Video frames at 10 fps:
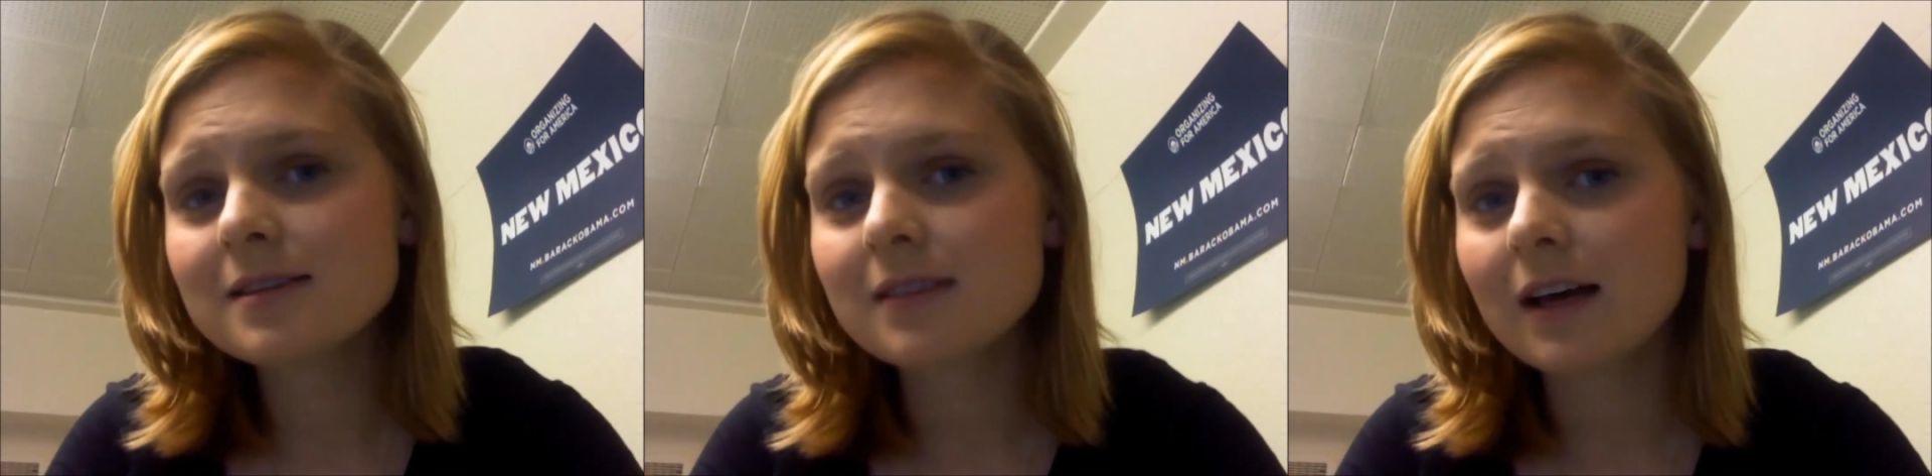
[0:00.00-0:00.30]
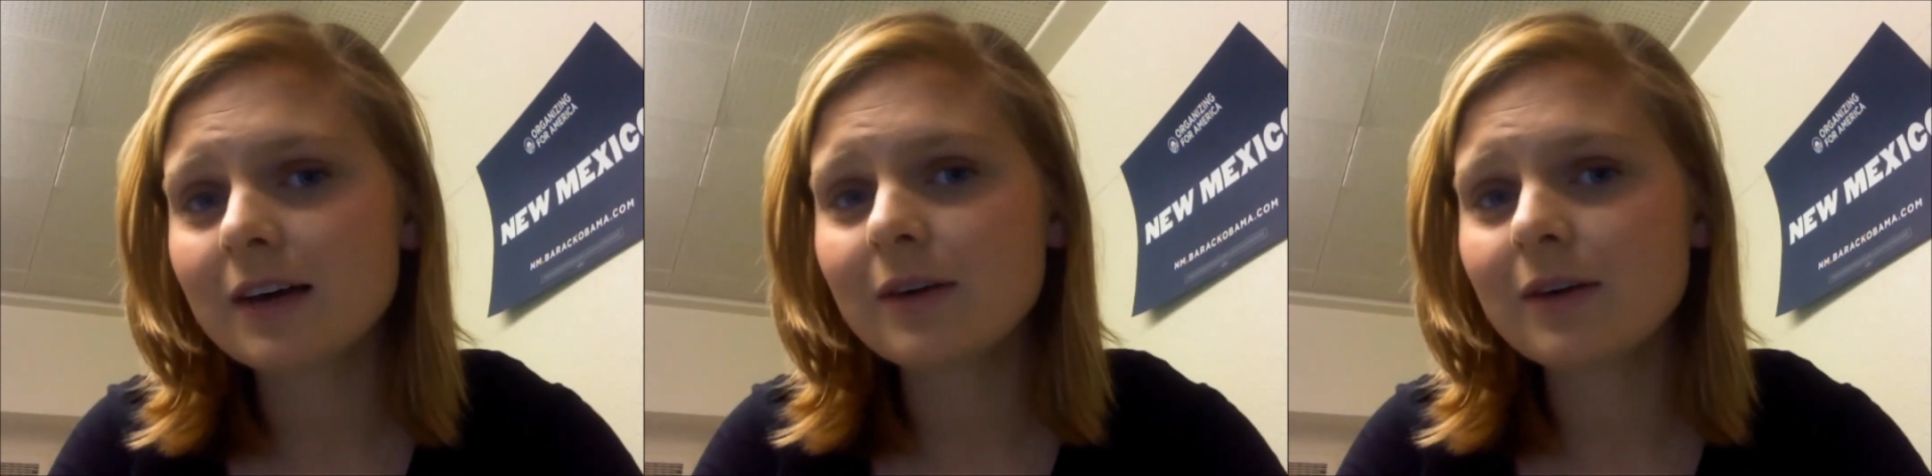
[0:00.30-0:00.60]
I
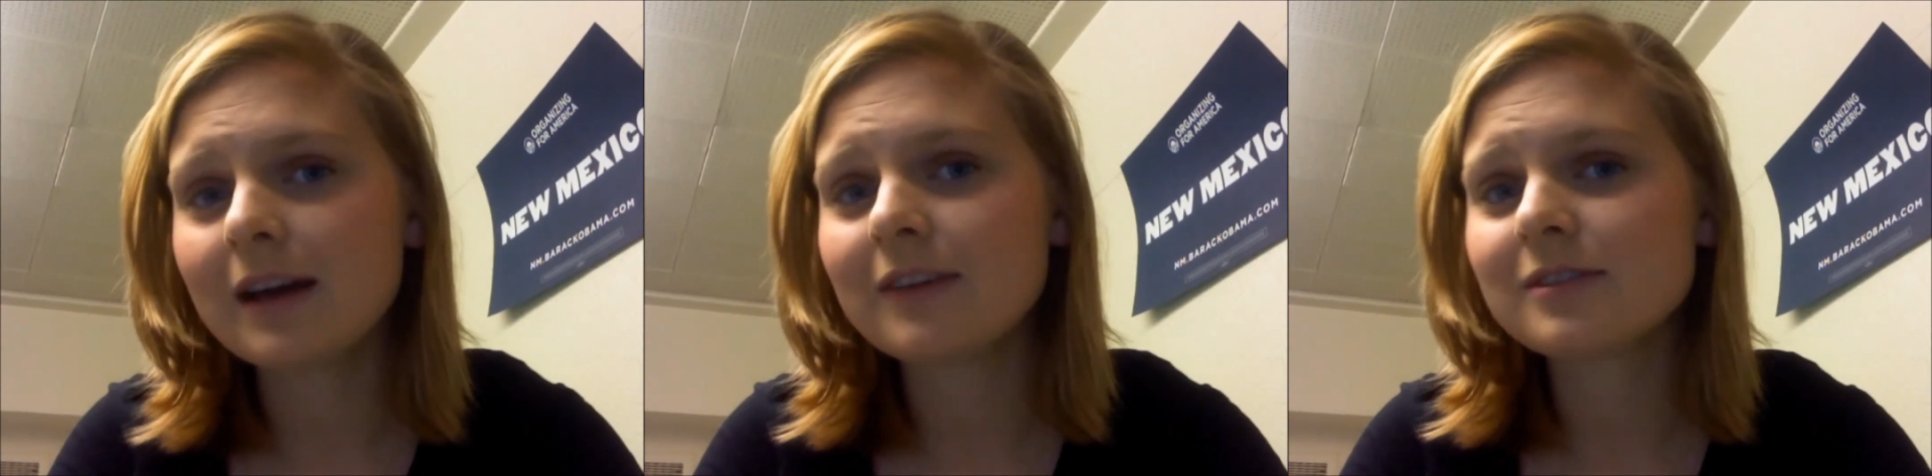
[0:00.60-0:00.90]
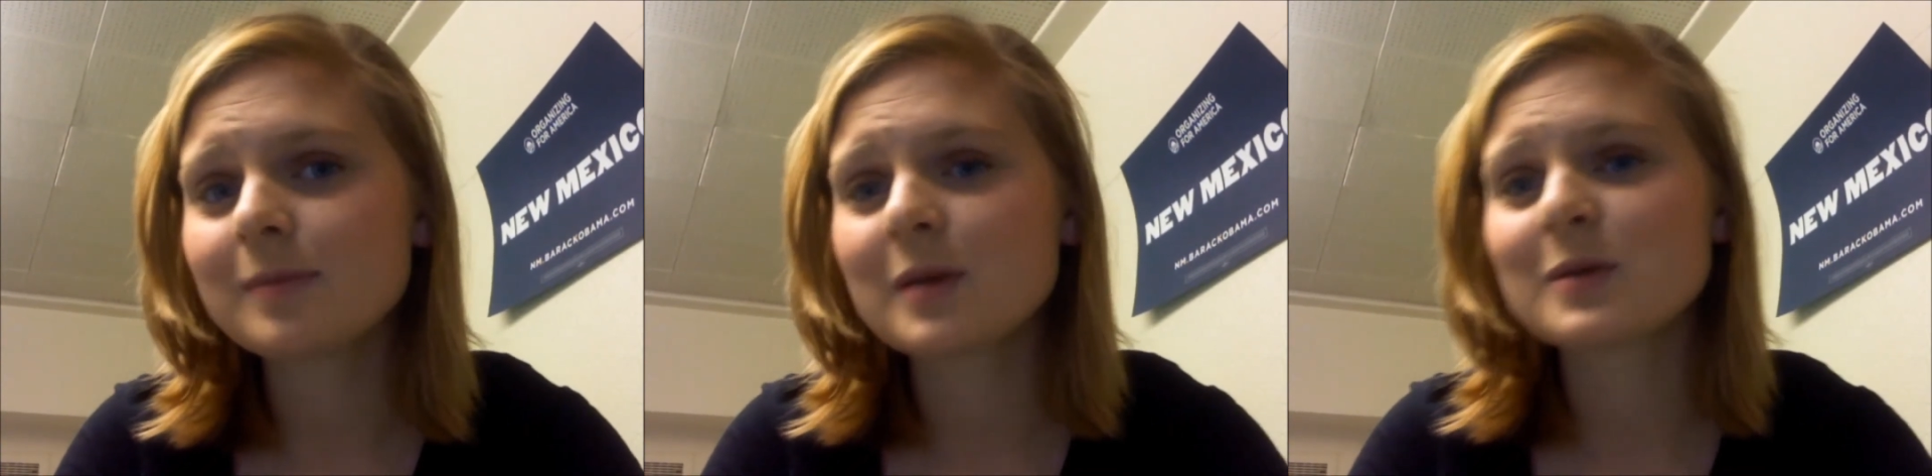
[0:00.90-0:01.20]
don't have
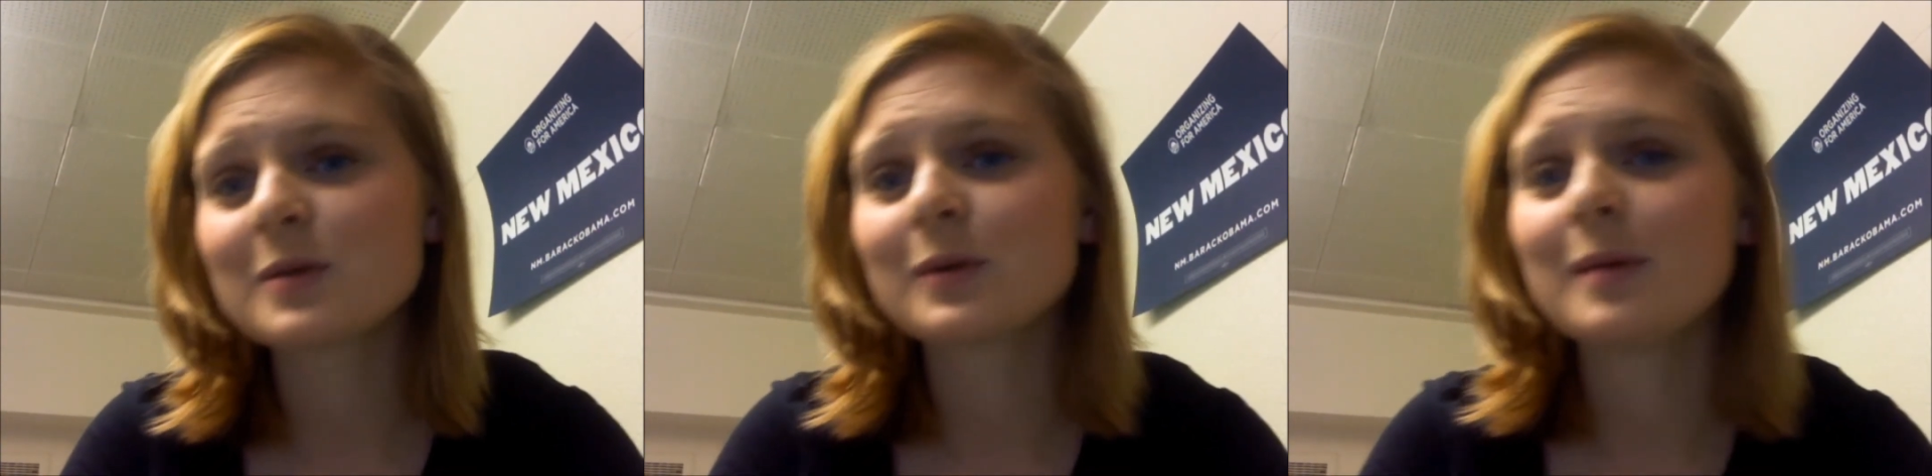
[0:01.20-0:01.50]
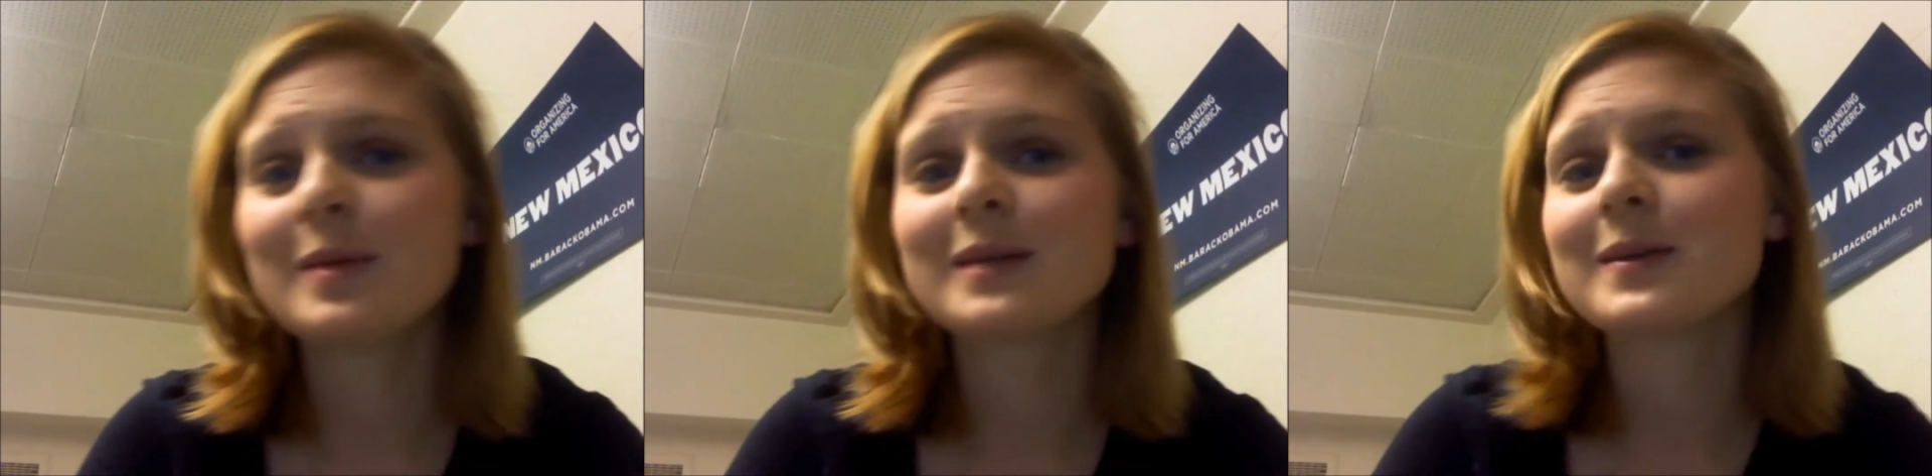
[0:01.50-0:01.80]
special
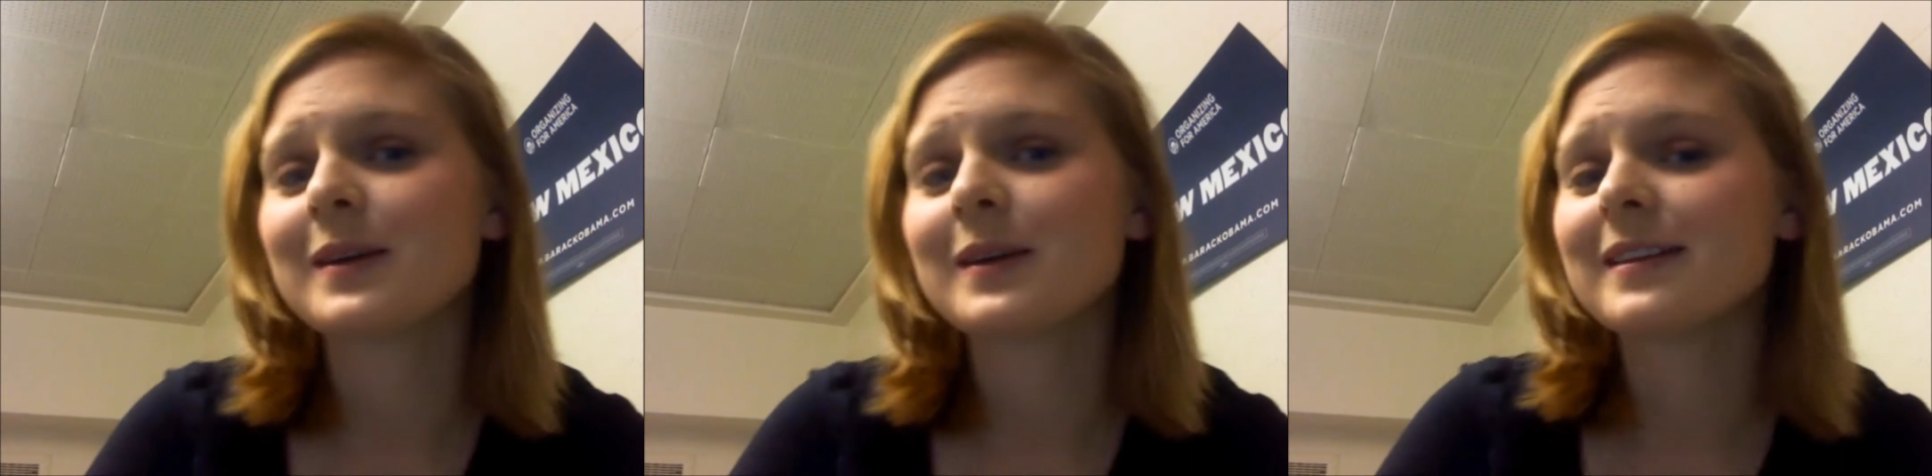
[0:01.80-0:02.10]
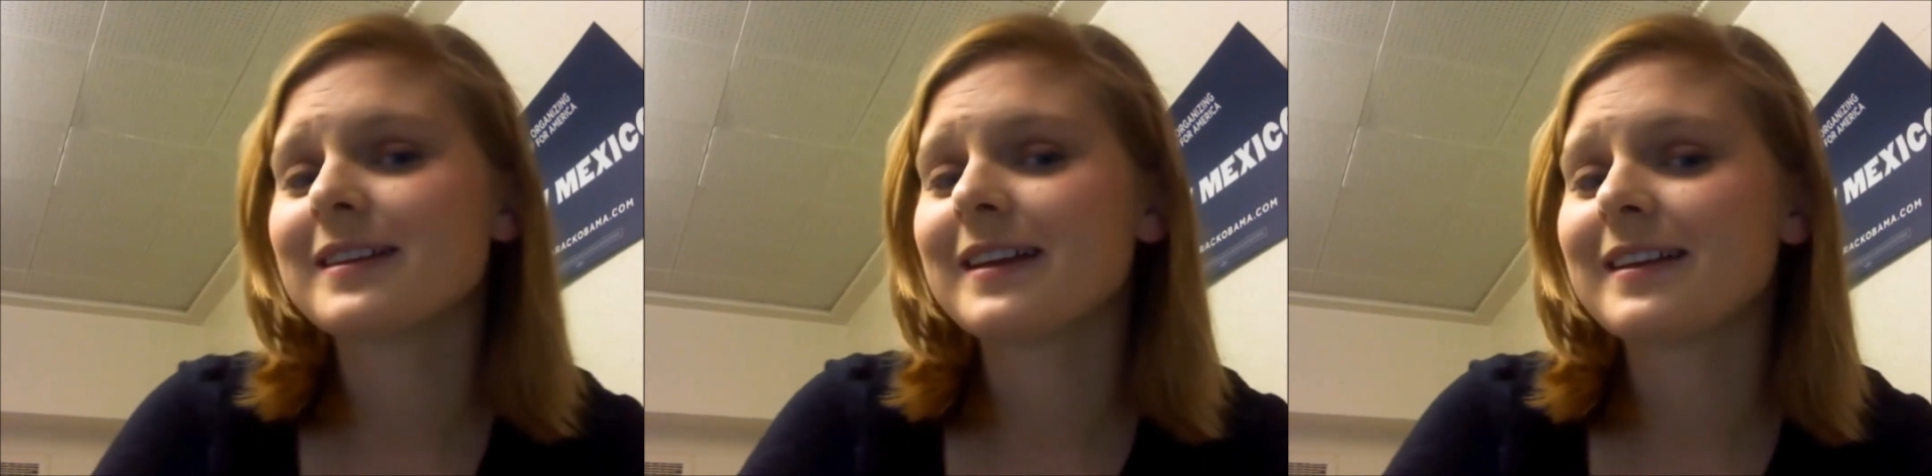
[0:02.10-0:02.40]
equipment or
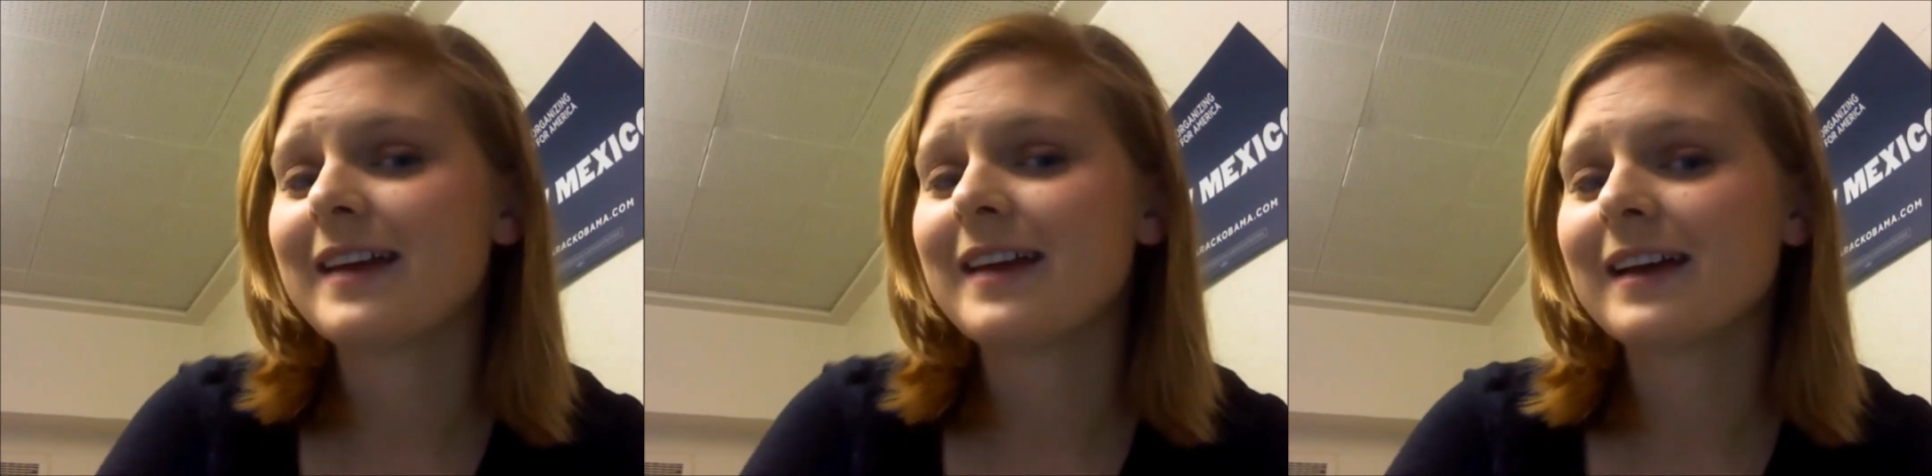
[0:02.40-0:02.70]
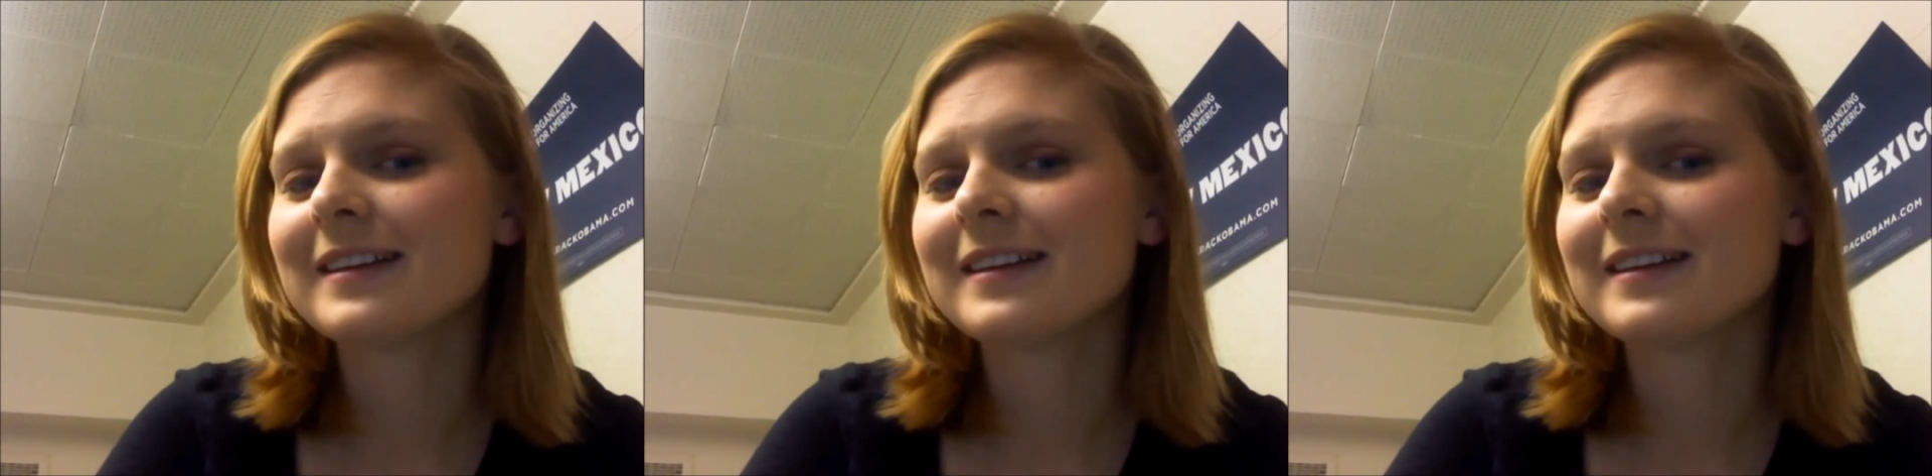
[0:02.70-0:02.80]
anything like that.